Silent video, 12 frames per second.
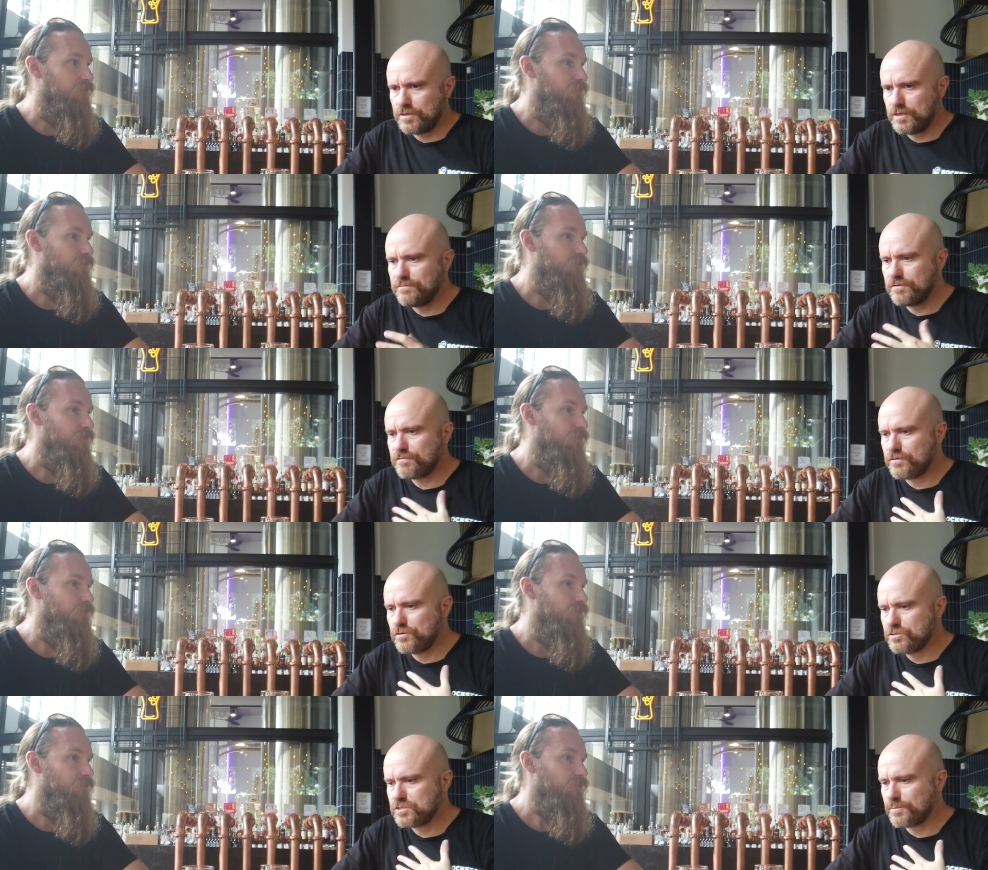Speaker 1: even if
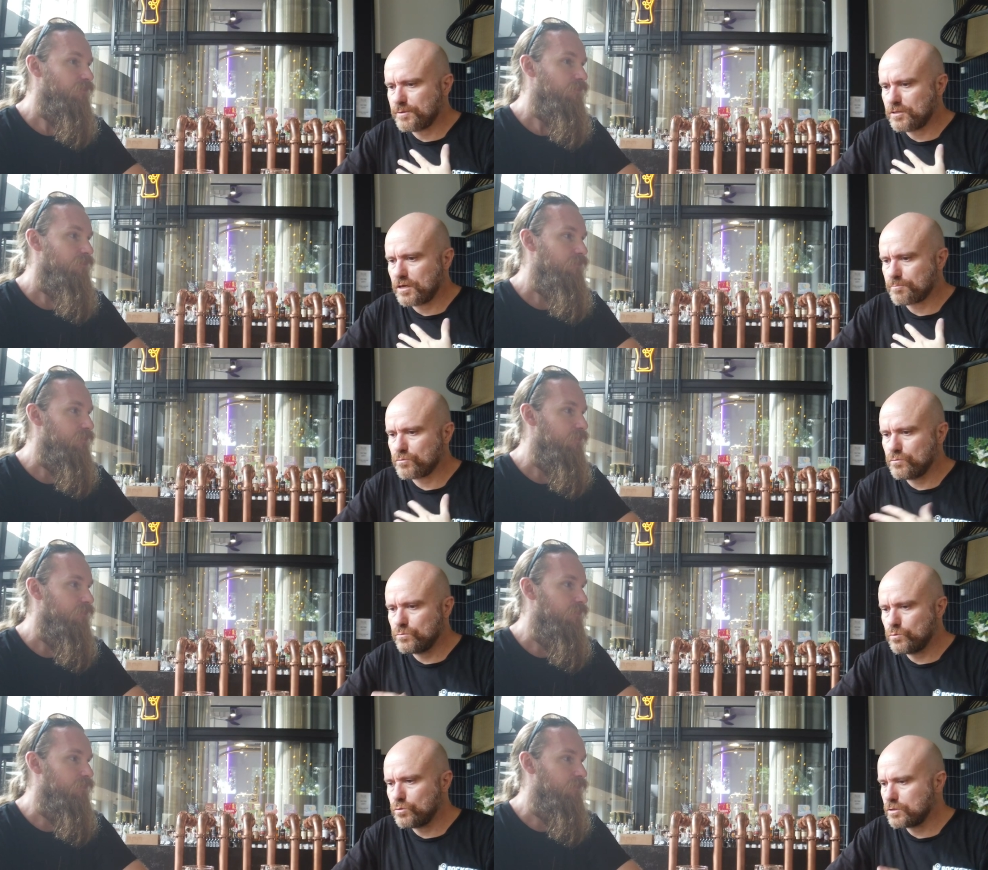you use something like
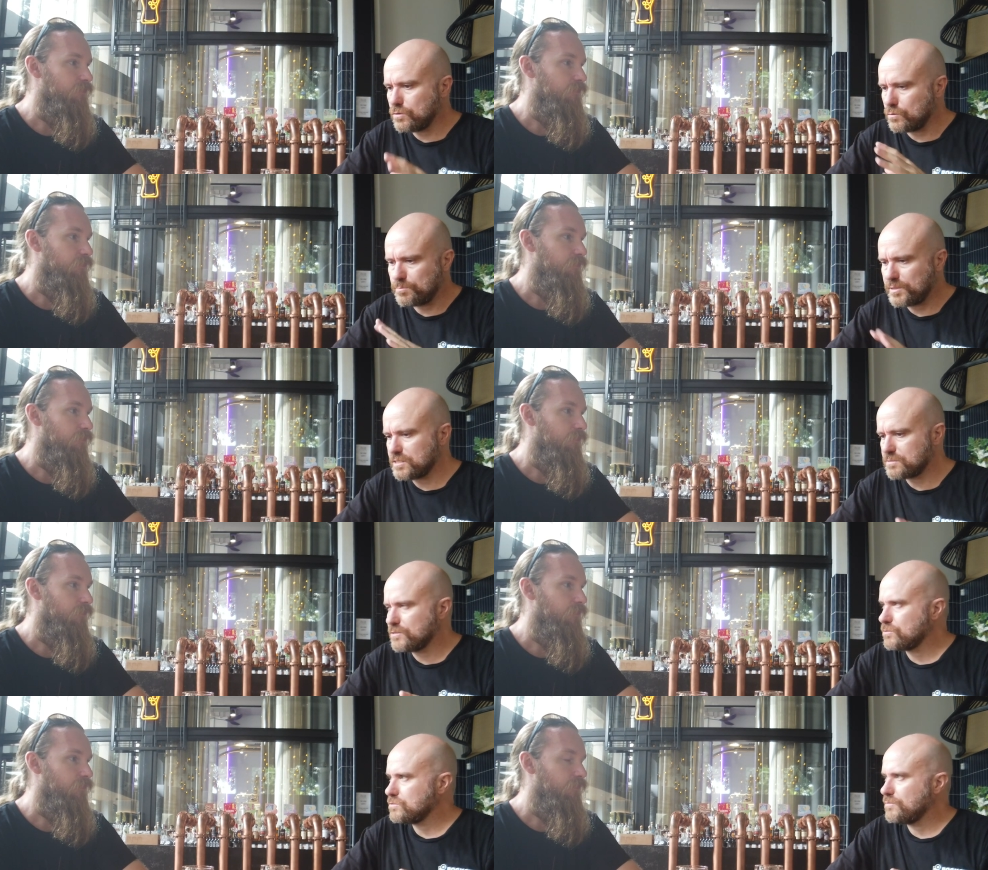Bru'n Water or
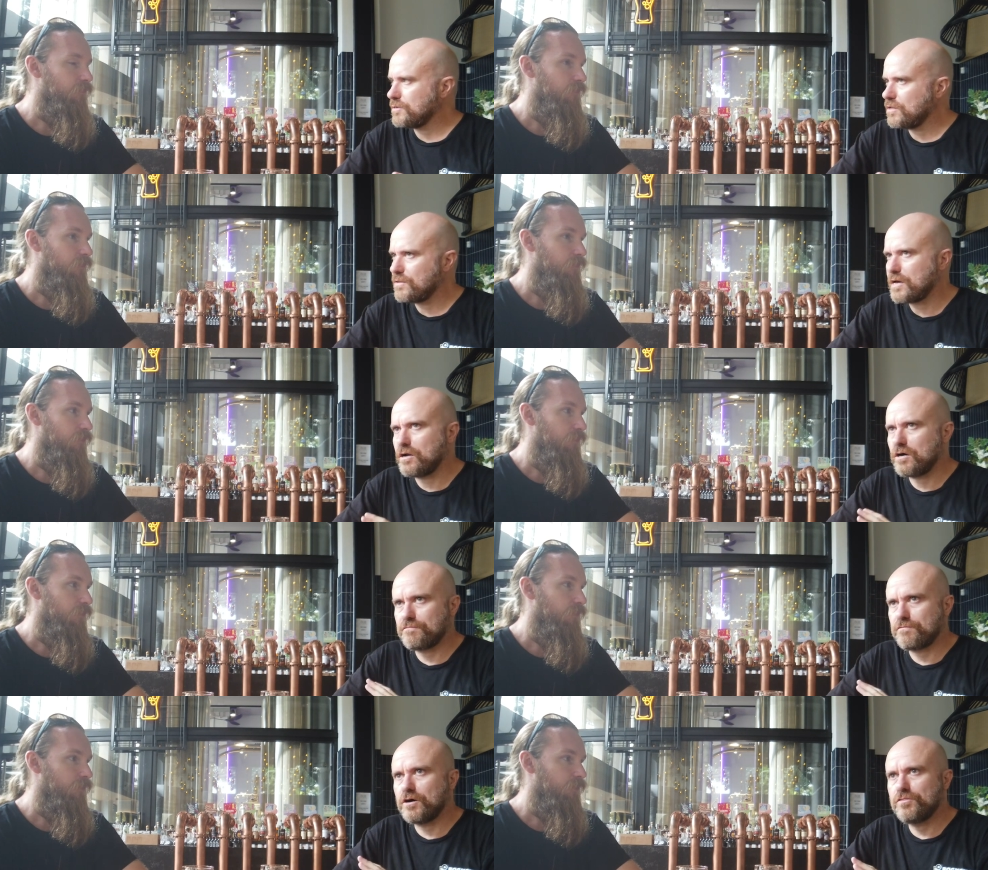Beersmith or something like that,
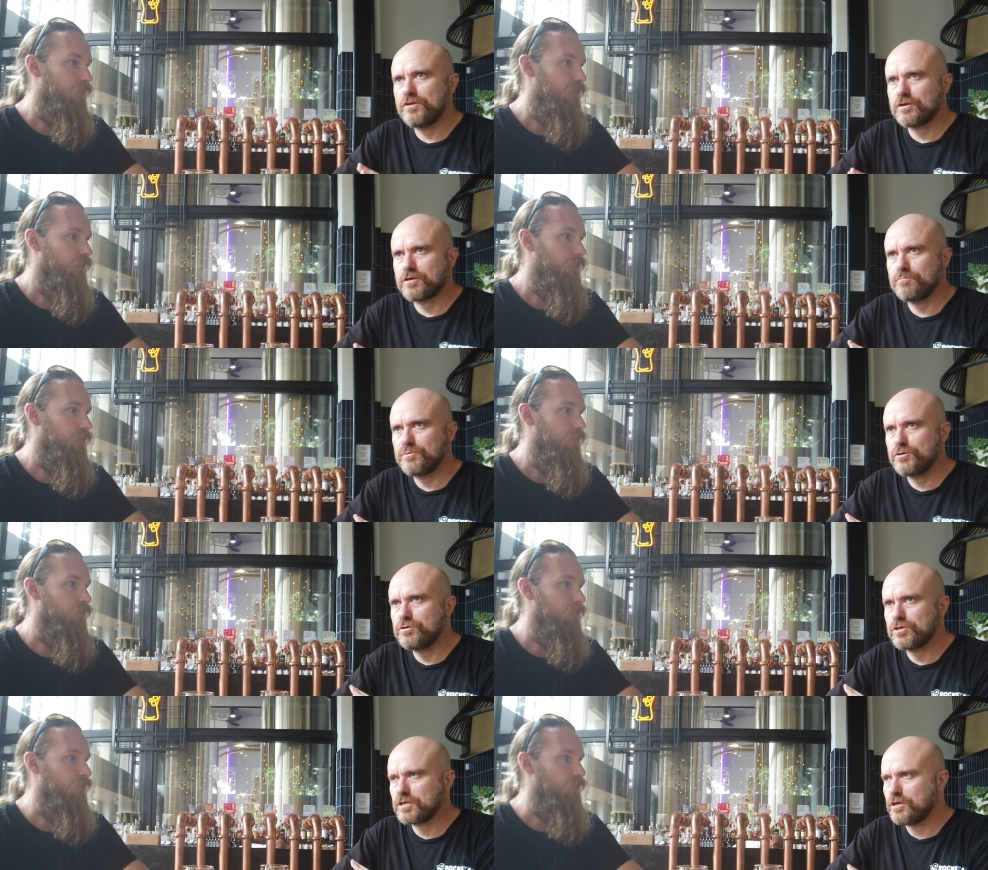I find that a
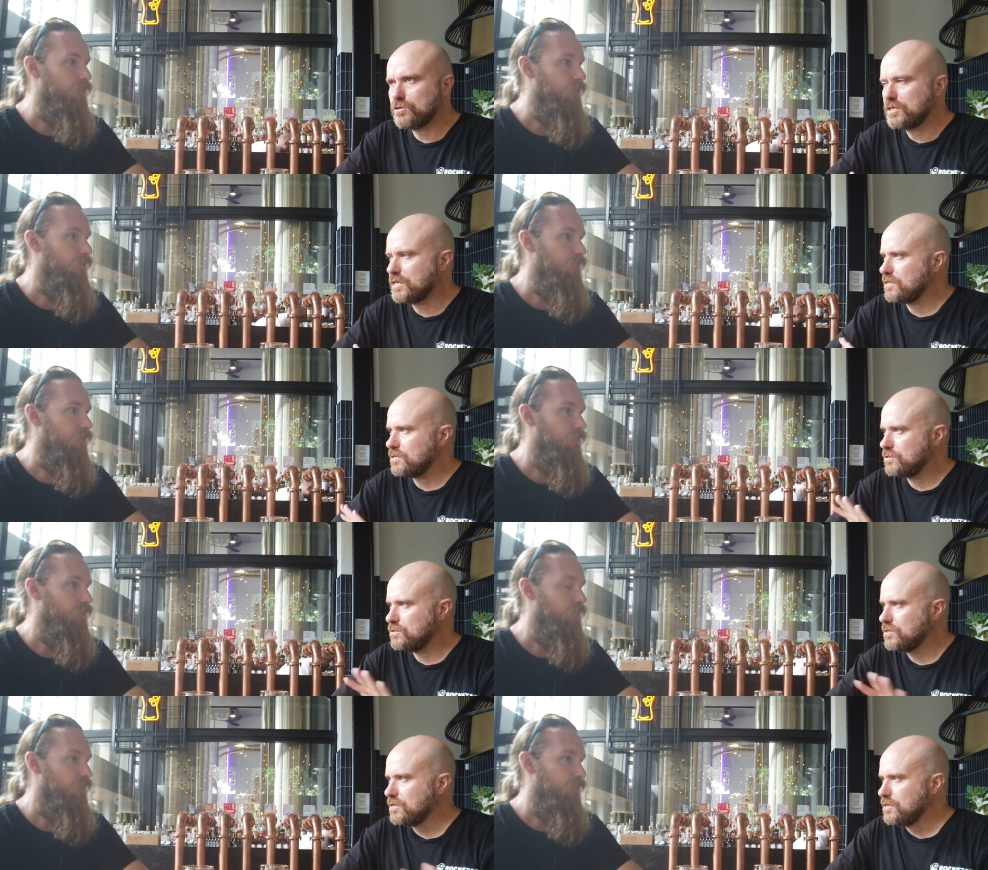computer can only get
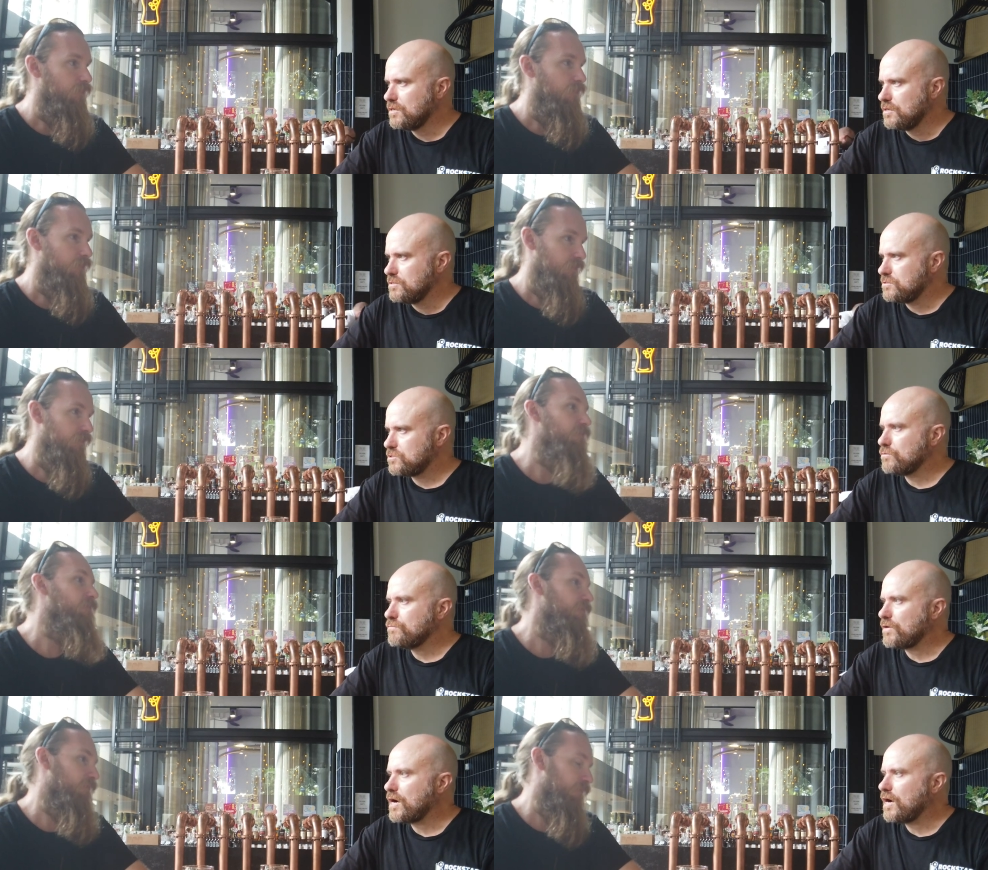you
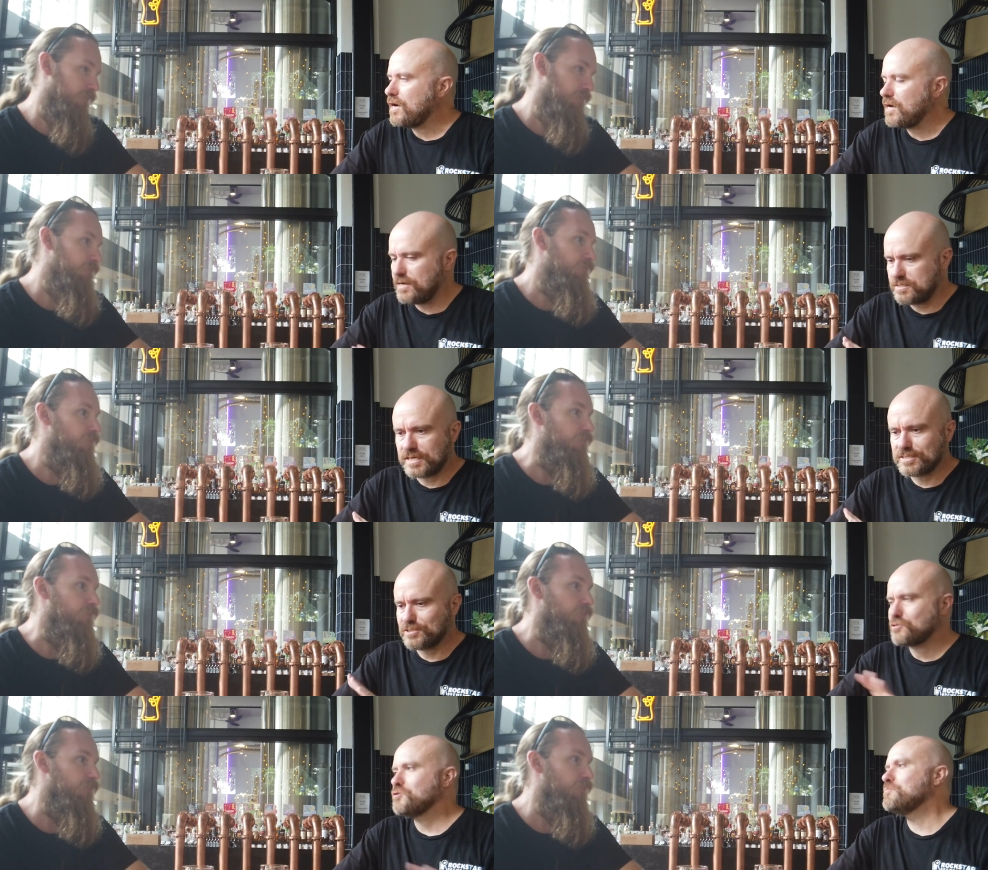so far, and it
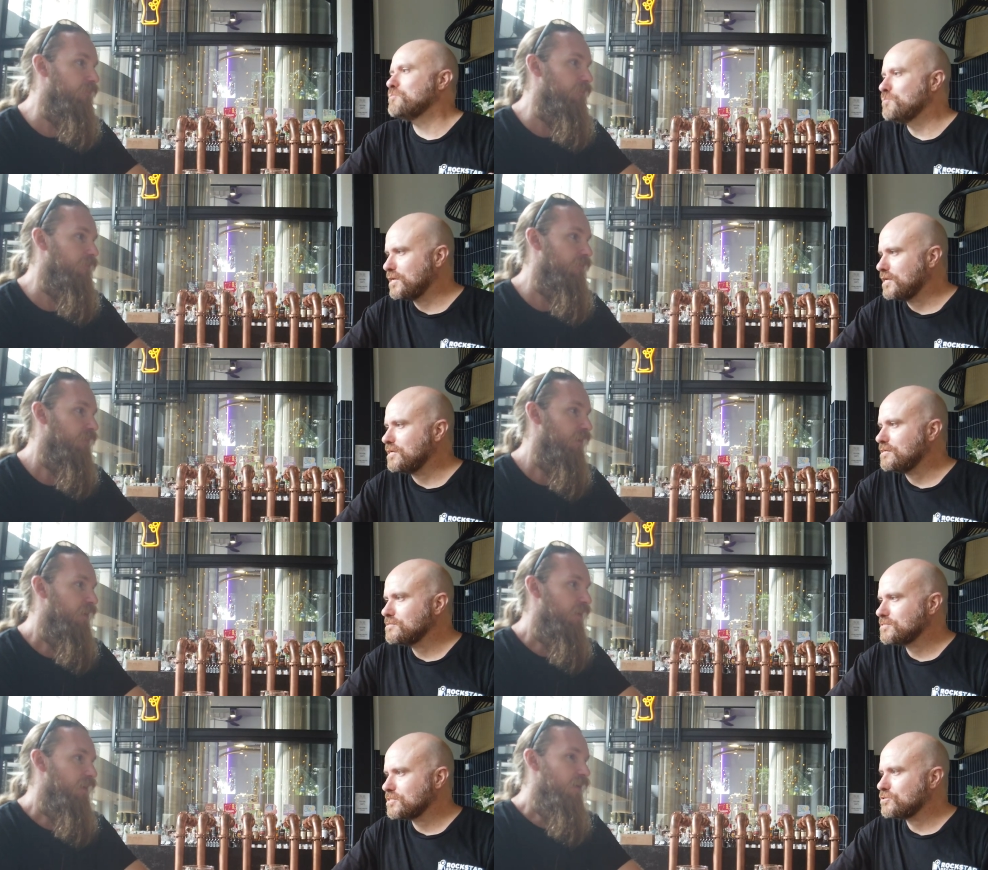takes a human
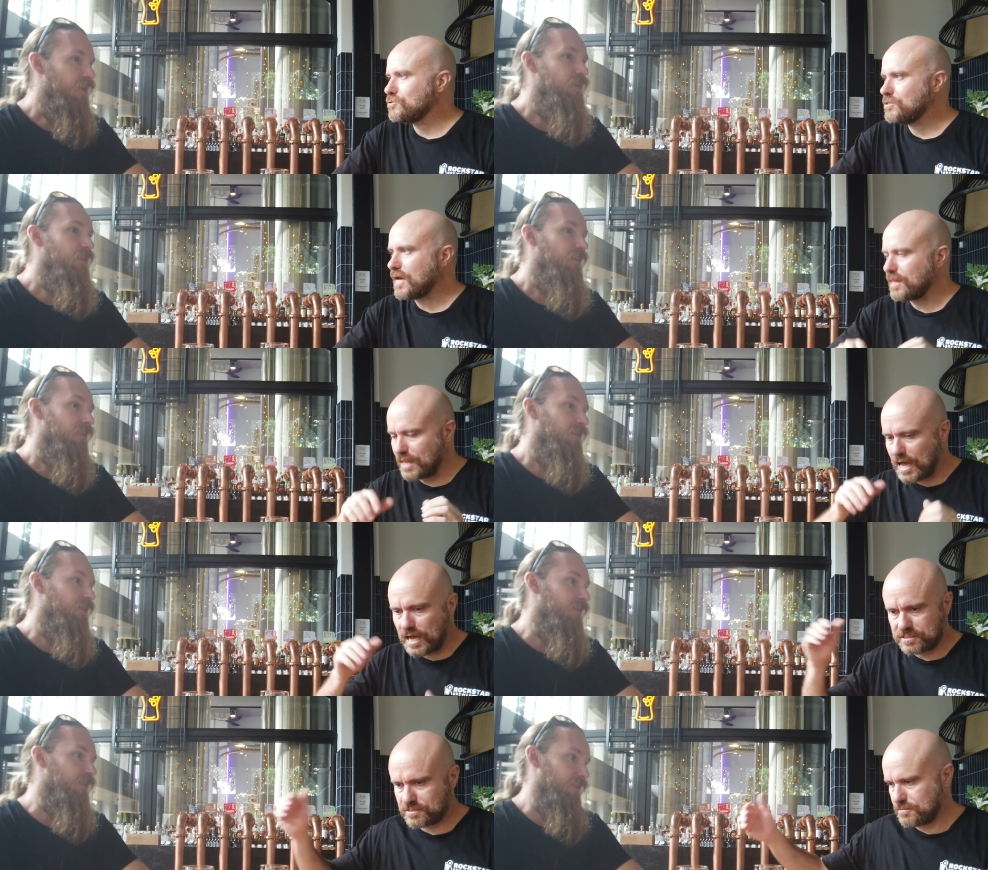being to do that
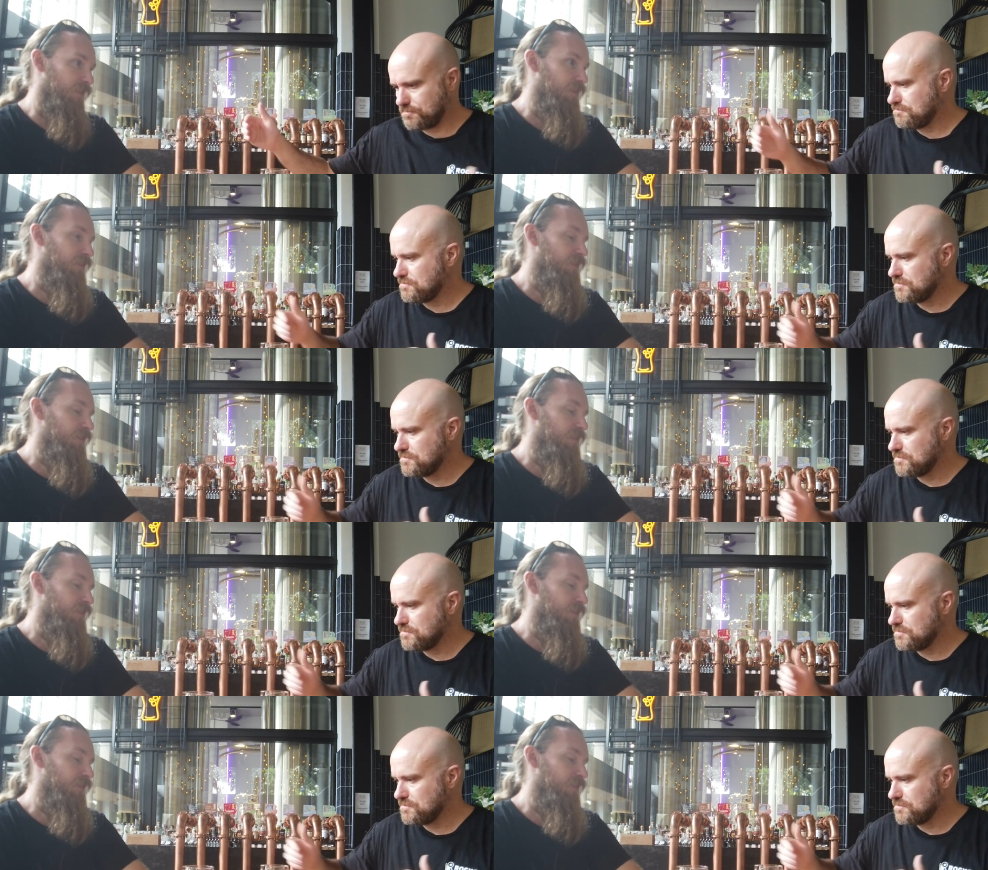last